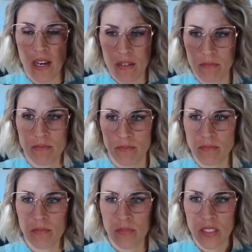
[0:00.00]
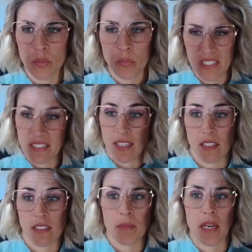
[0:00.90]
I'm a little
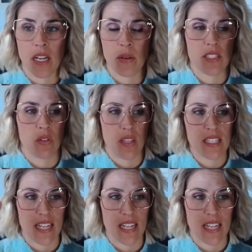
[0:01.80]
particular about how I do things,